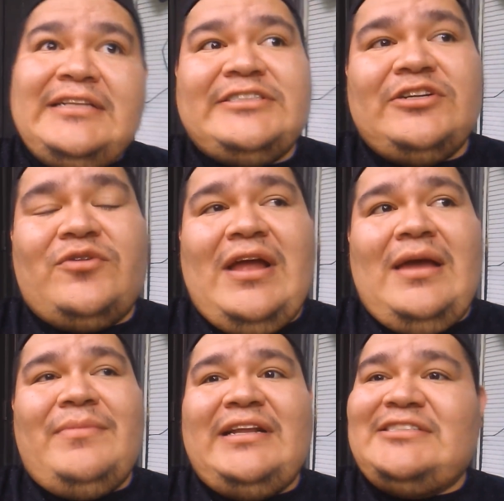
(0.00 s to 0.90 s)

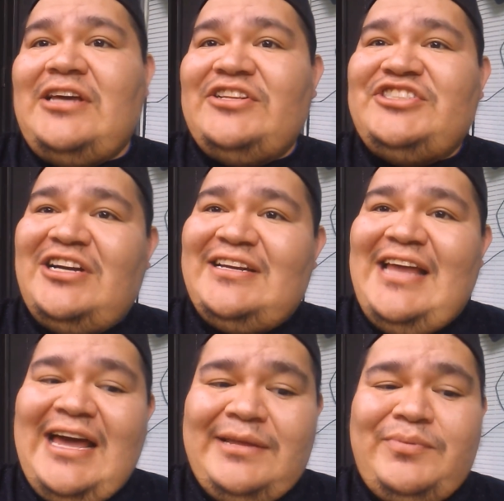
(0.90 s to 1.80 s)
Instagram, and I saw the
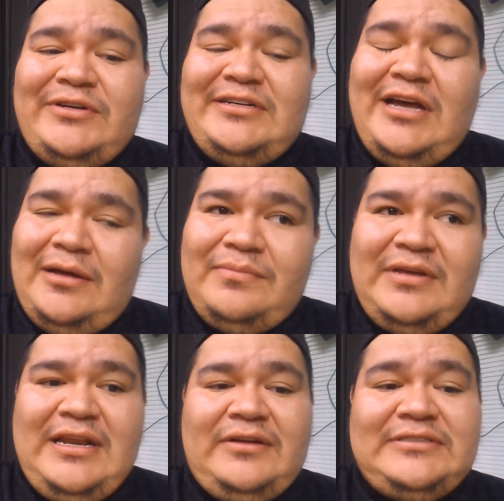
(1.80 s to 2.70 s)
Juggernauty put it up,
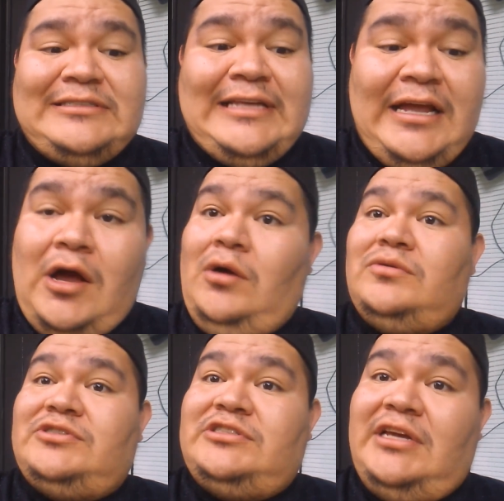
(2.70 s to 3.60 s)
and I was just like,
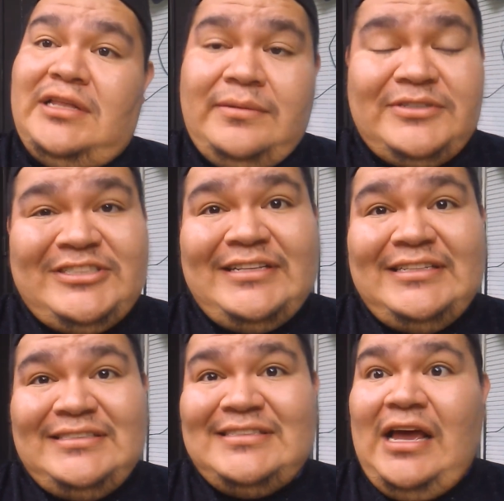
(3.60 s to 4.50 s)
oh shit, let me check
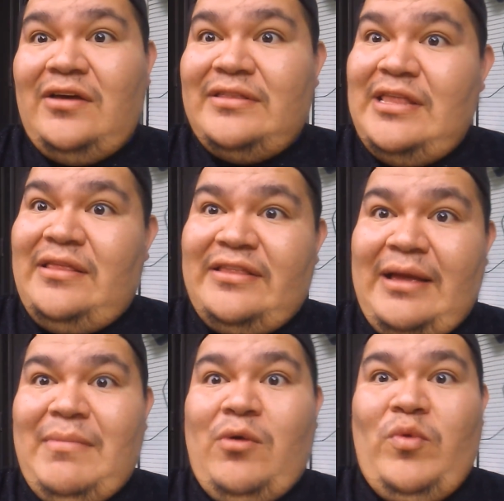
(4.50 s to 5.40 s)
this out. And then
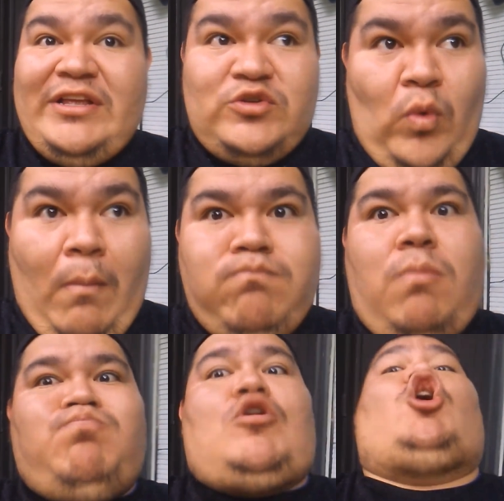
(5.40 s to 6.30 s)
like my wig just went
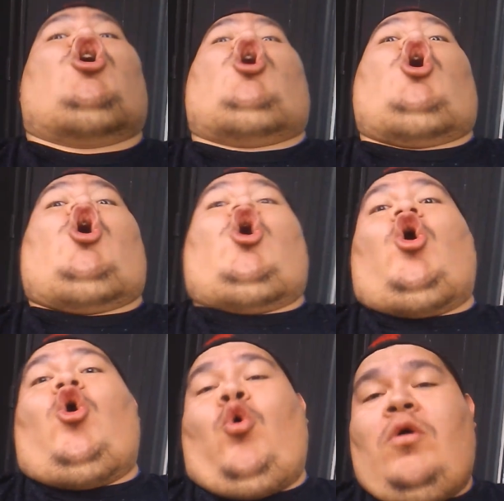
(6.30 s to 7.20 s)

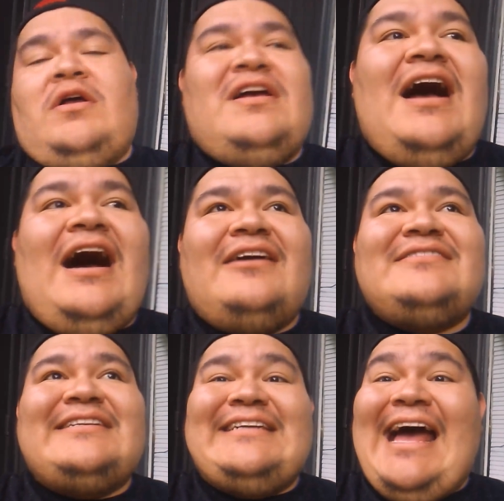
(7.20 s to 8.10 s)
pow. I
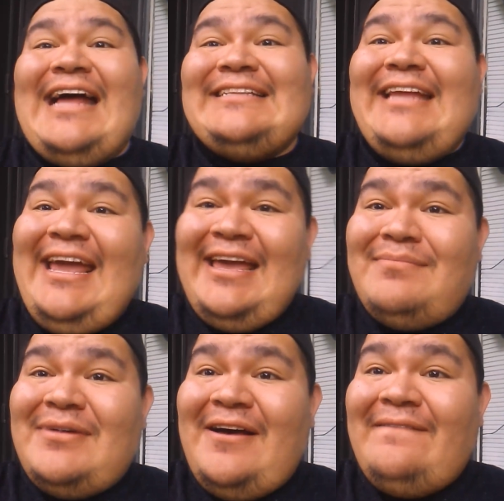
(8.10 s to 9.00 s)
was like, god
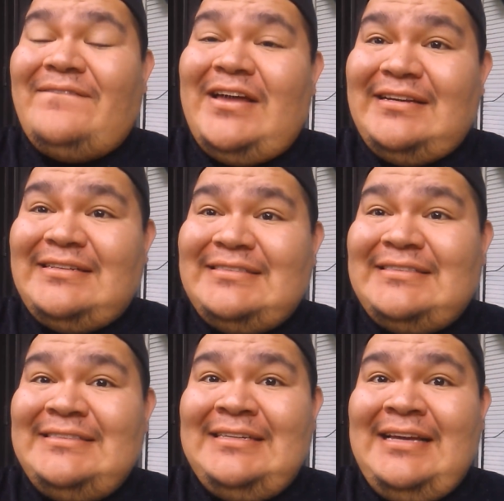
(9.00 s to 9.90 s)
damn,
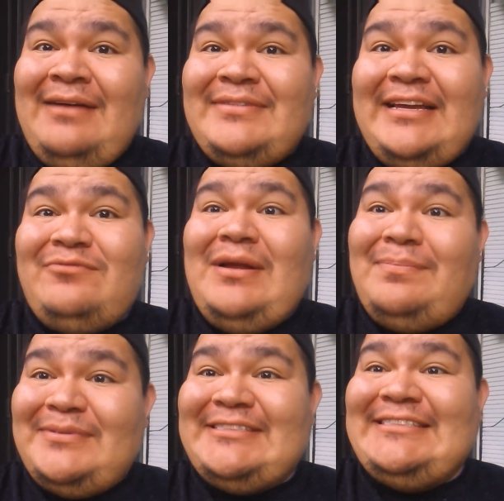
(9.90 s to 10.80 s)
motherfuckers. I'm like,
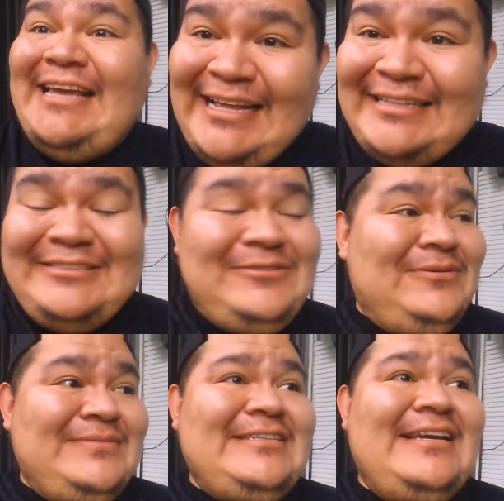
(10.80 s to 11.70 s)
represent, you know
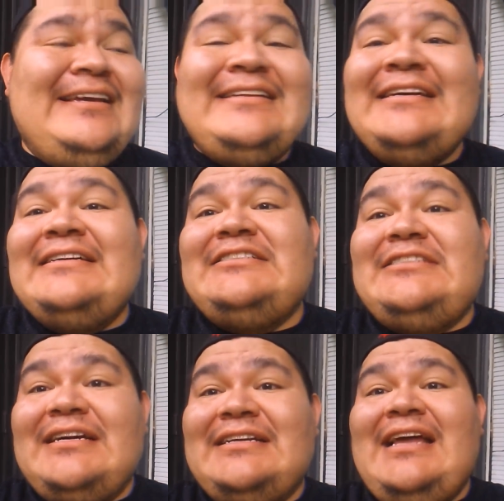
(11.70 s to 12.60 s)
what I'm saying?
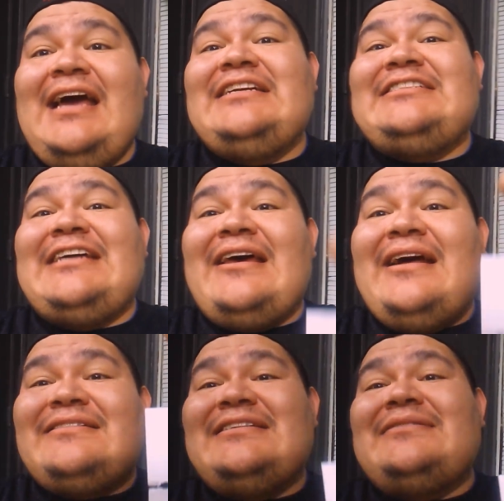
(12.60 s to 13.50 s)
Juggernauty, shout
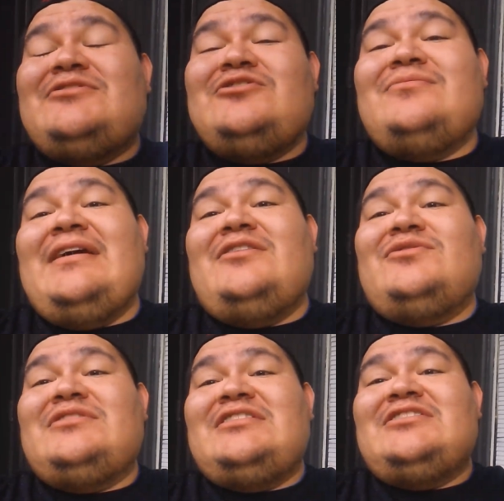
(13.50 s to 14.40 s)
out to them too, man.
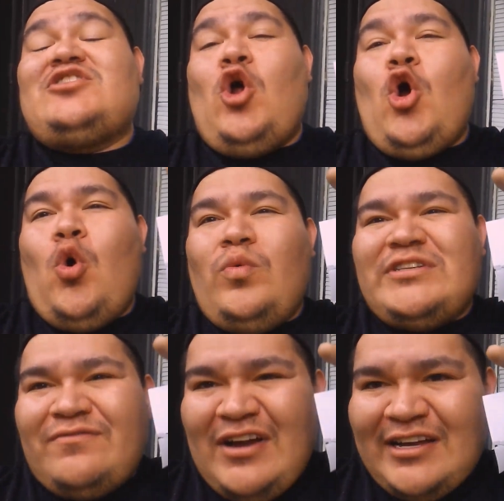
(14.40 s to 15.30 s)
Those ninjas are
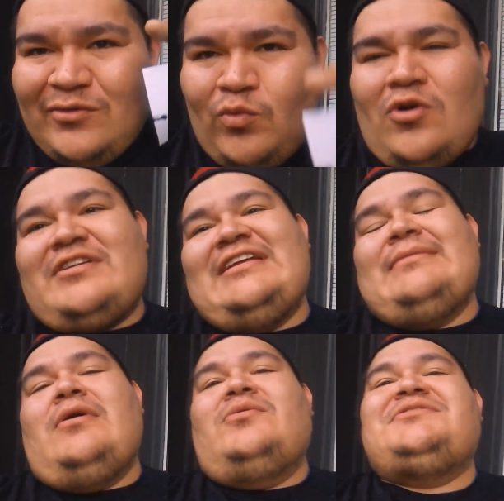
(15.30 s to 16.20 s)
always fucking working.
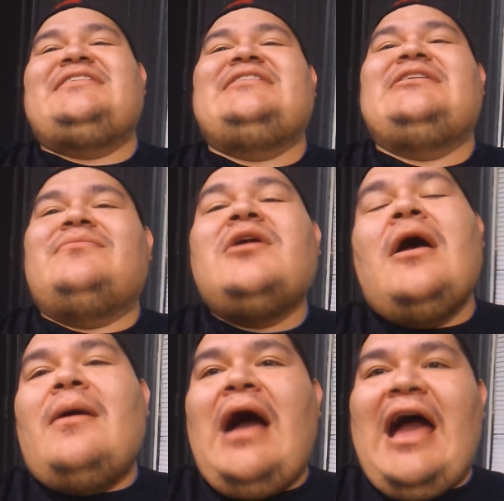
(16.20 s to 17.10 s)
I'm always seeing them
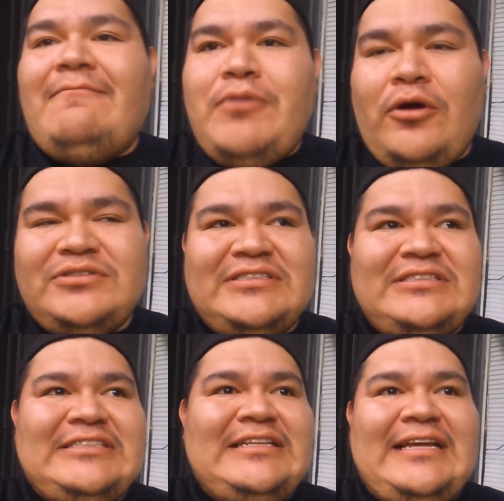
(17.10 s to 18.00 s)
have posts
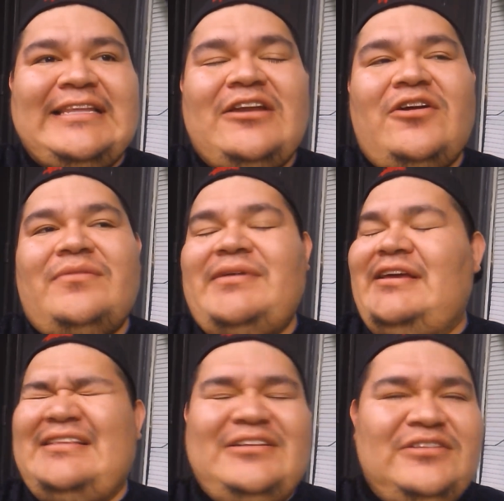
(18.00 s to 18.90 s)
and shit like that. Oh
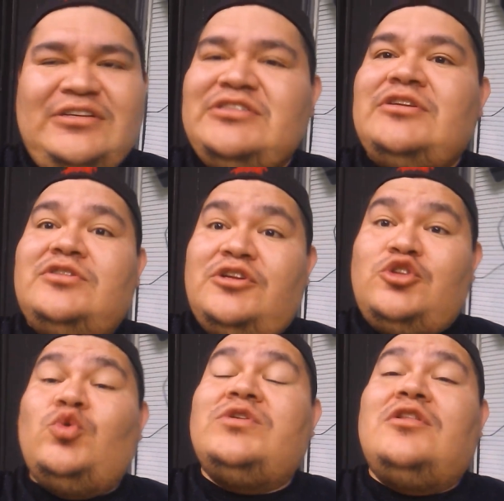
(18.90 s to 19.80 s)
man, they're
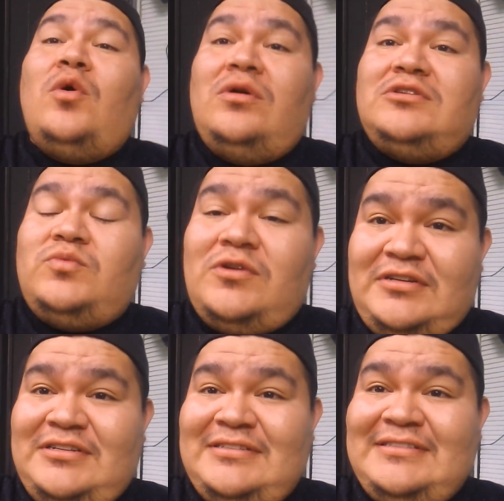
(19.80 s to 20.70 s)
doing the Lord's
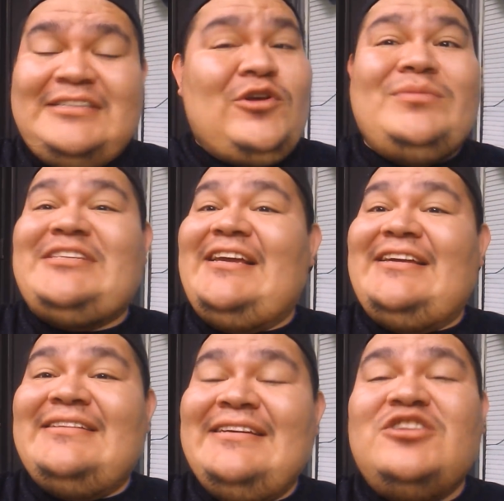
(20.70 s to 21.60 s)
work. That's all I'm
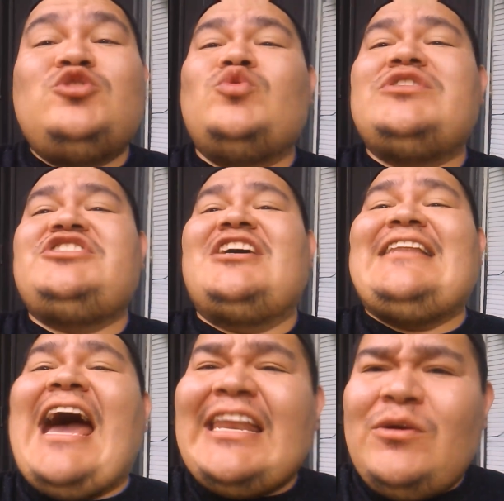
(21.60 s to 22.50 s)
saying. They're doing the
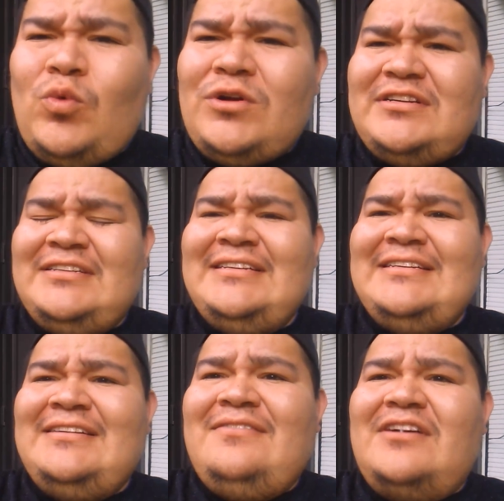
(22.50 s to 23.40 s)
Juggernauty work.
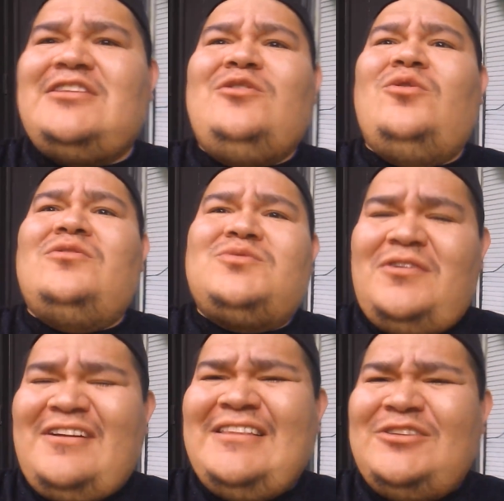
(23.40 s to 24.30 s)
Fuck the Lord's
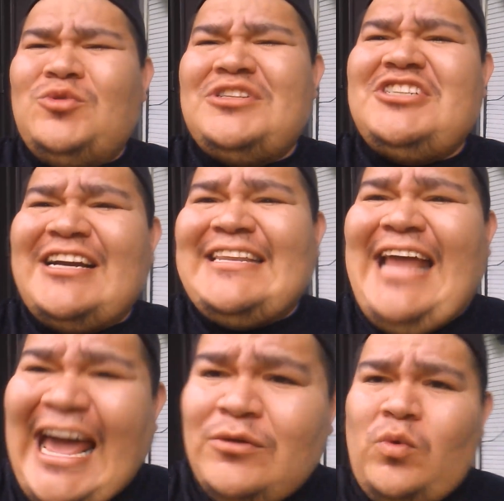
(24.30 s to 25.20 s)
work. They're doing the
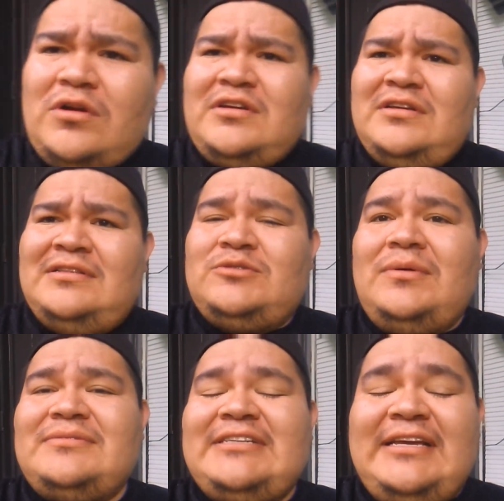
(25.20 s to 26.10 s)
Juggernauty work. That's
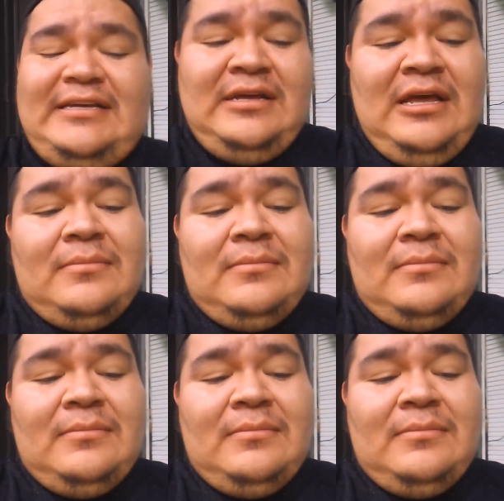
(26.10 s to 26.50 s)
what I'm saying.